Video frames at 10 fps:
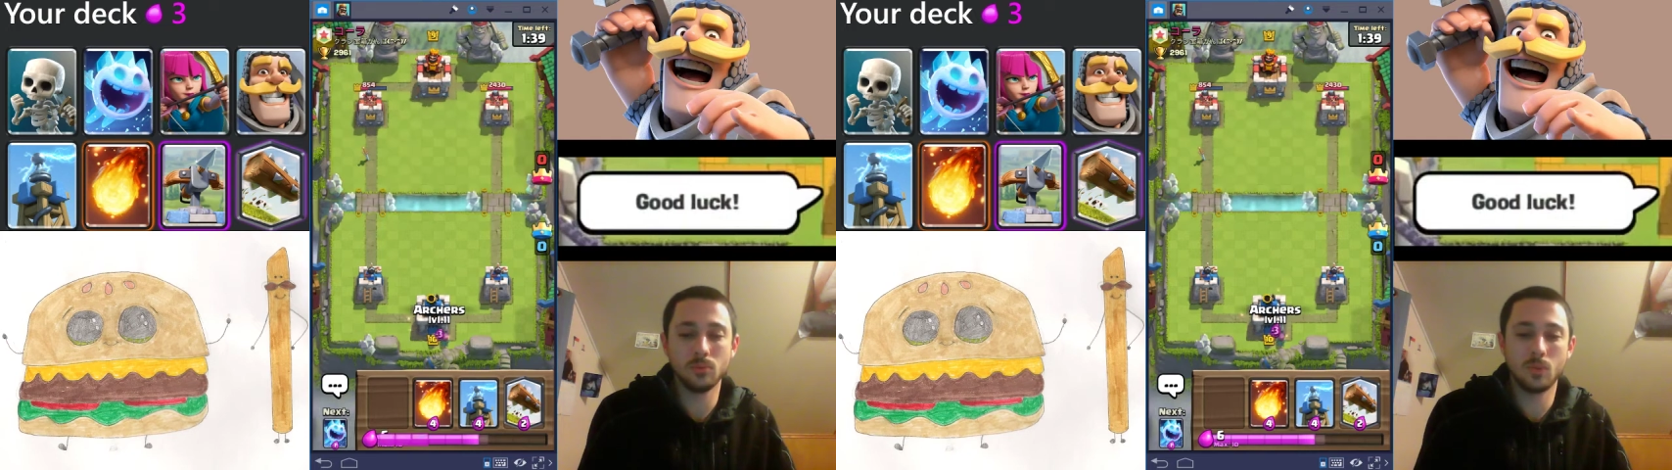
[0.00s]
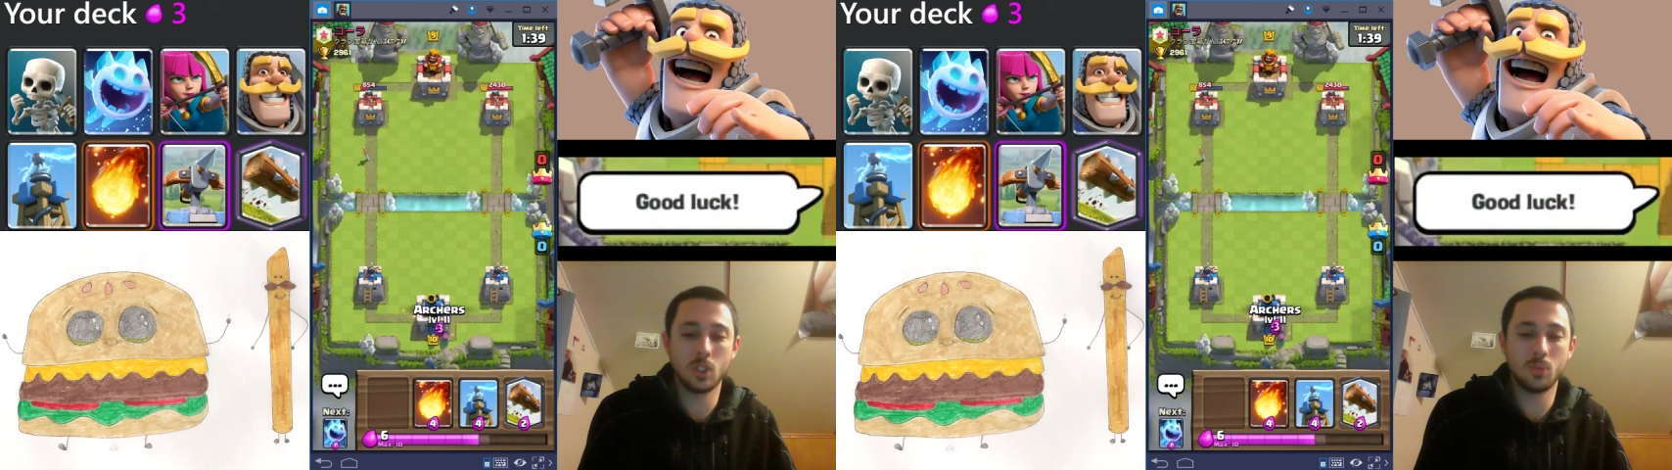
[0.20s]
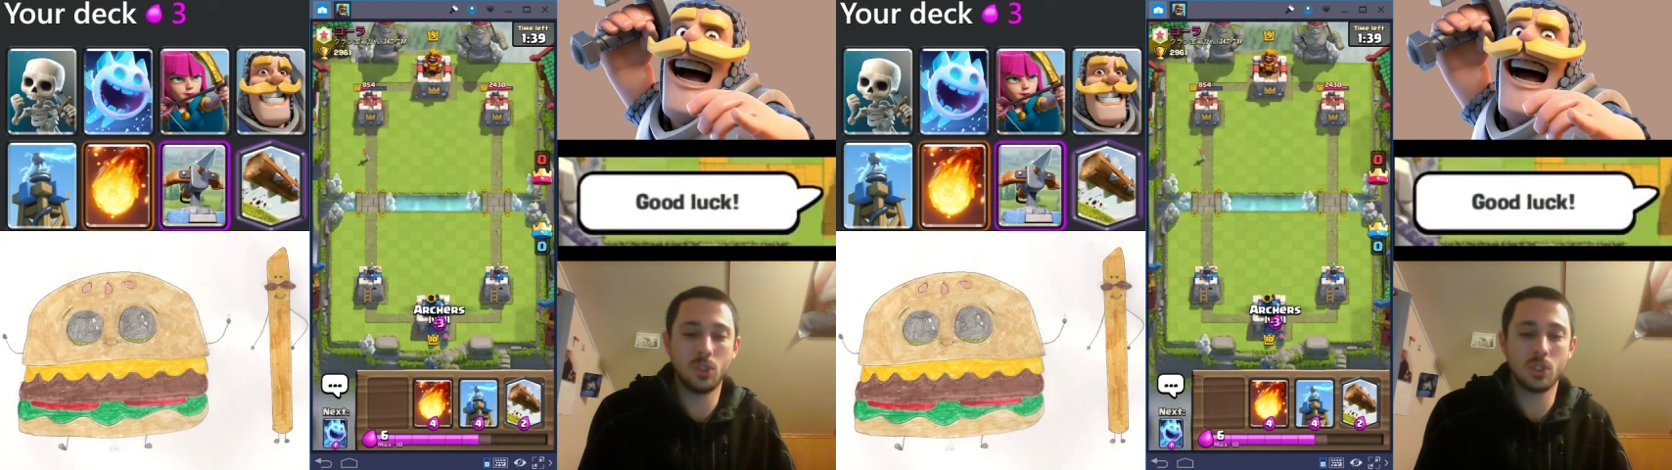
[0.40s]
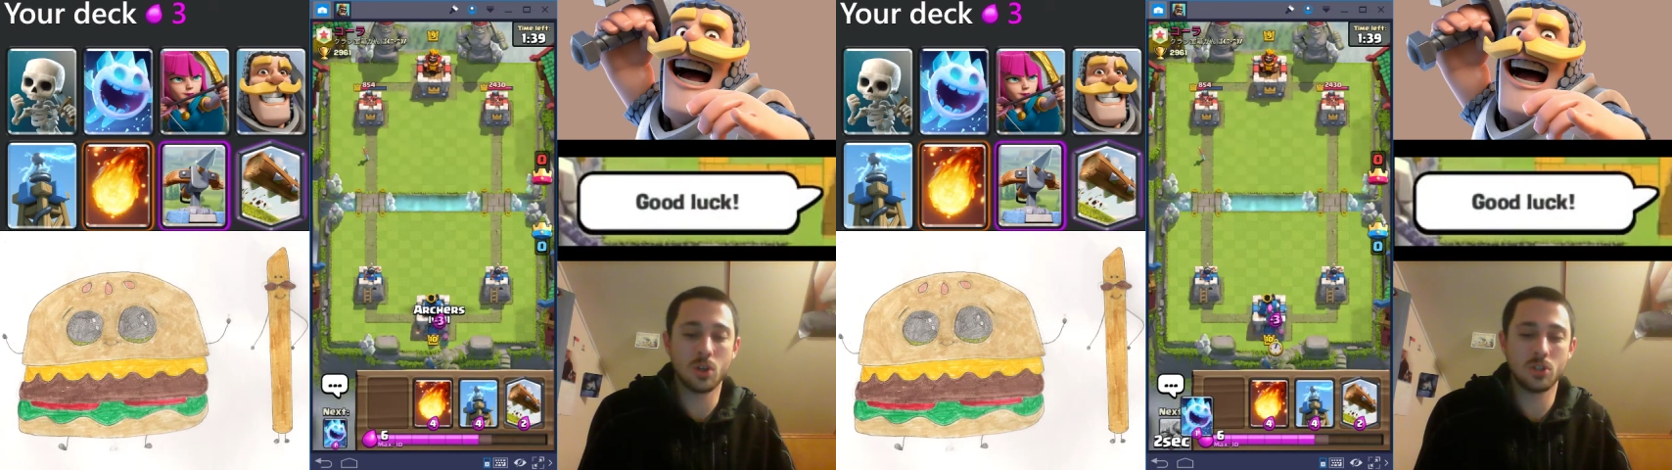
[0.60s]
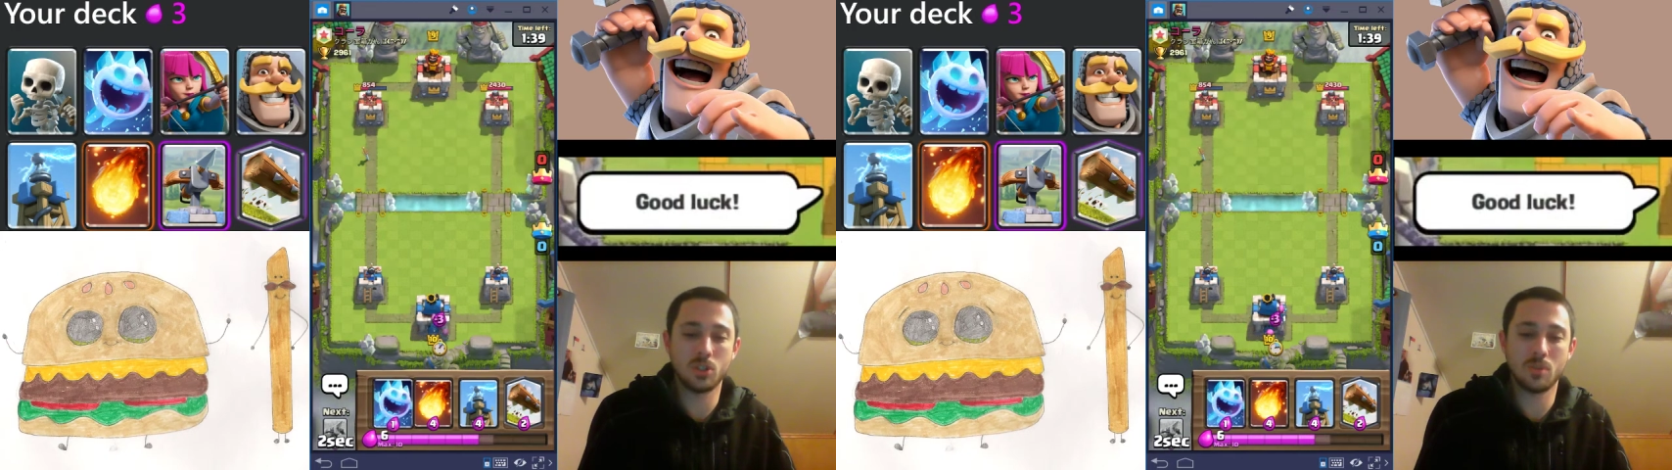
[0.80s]
Let's put these
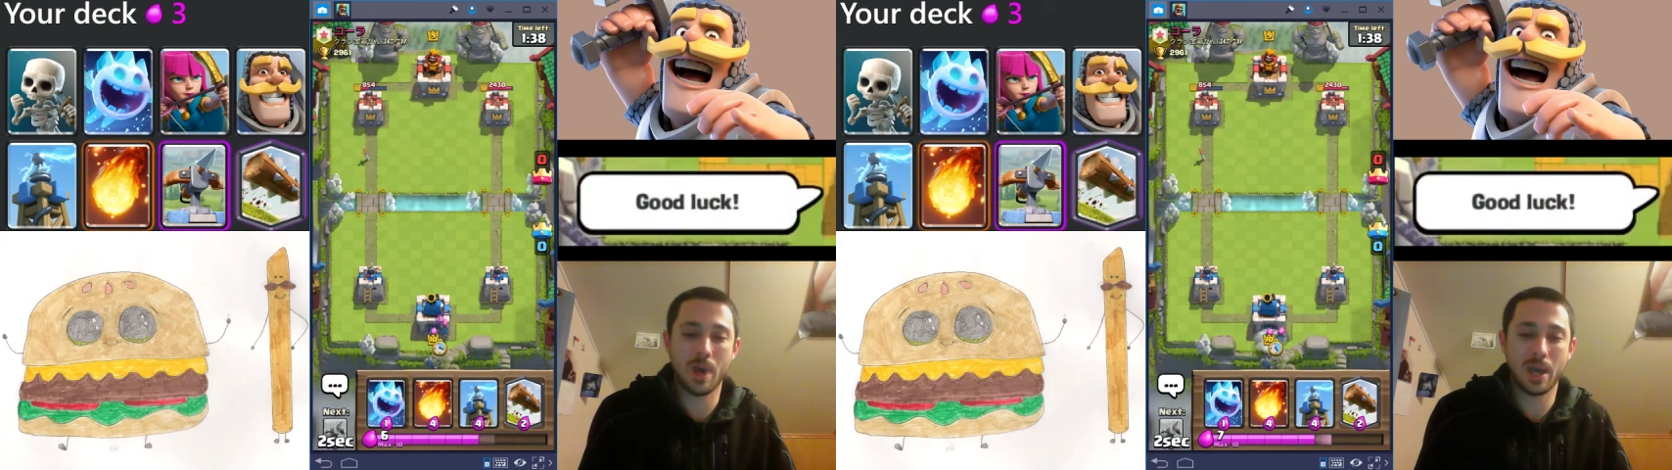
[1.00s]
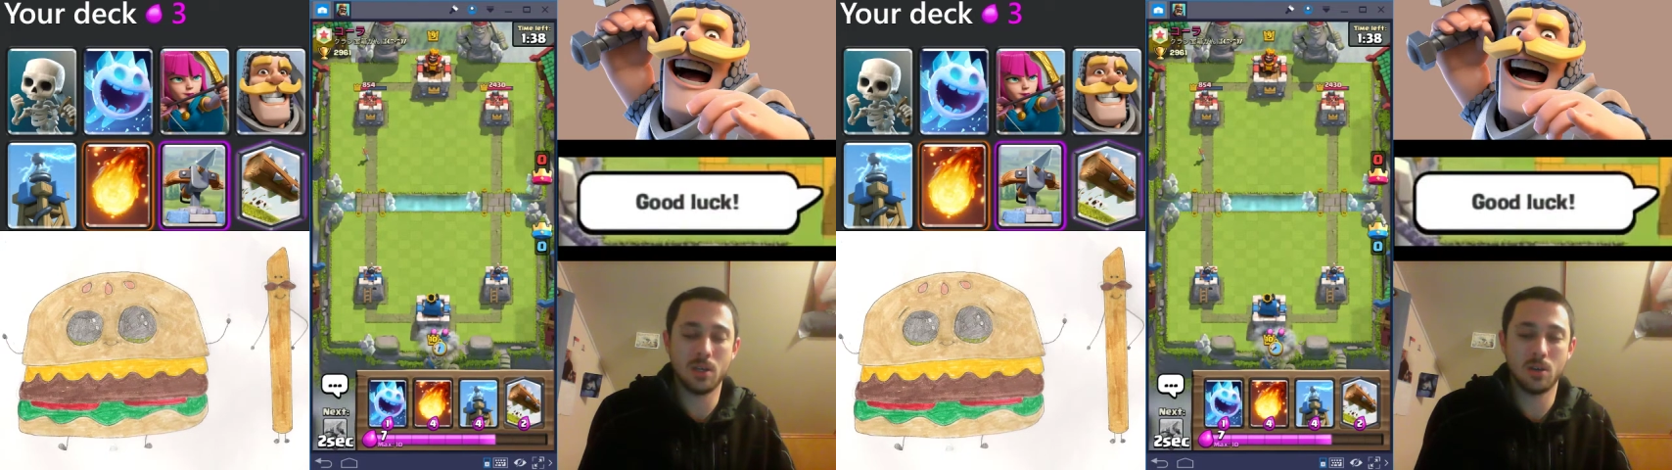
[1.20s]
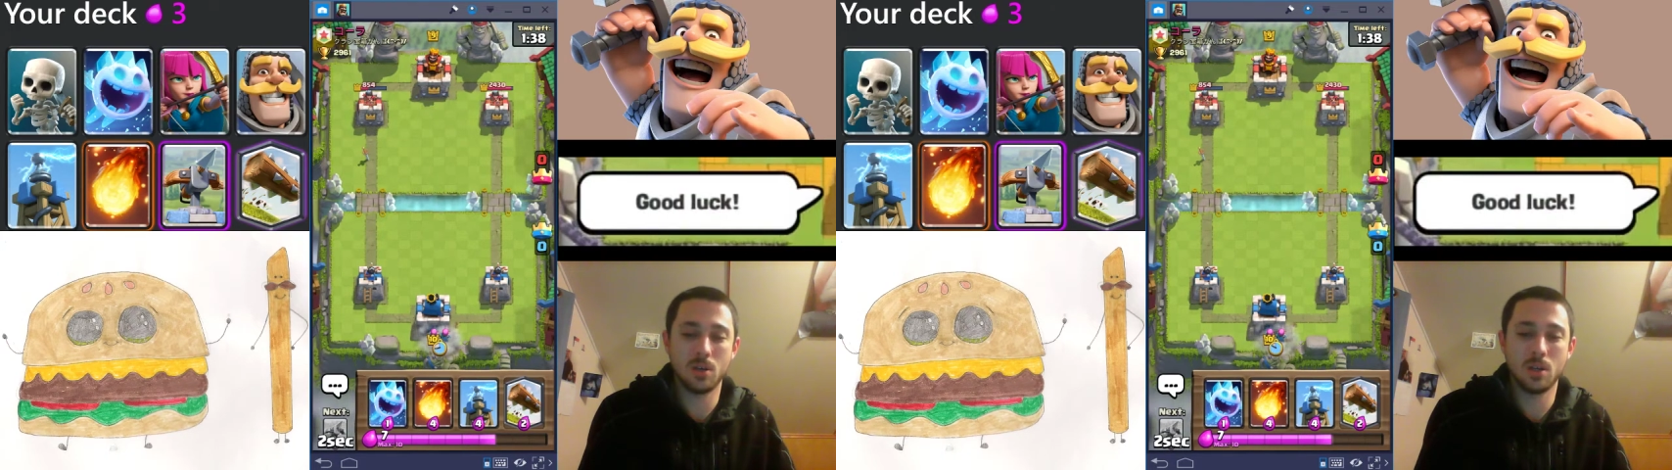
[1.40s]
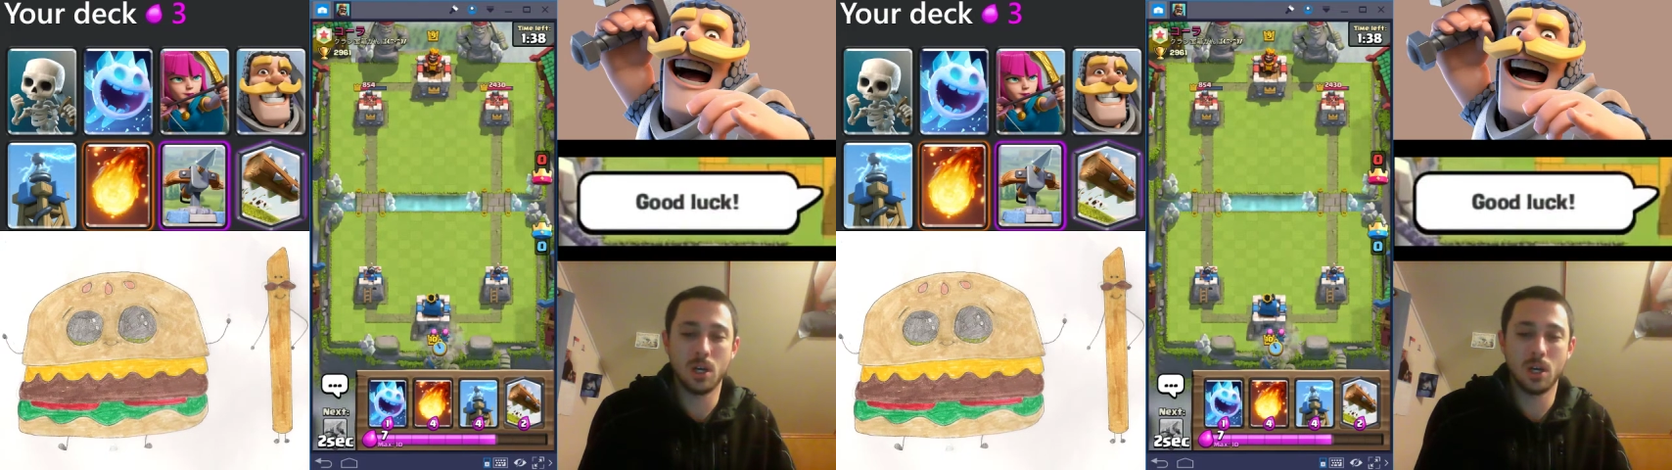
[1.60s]
archers in the back here.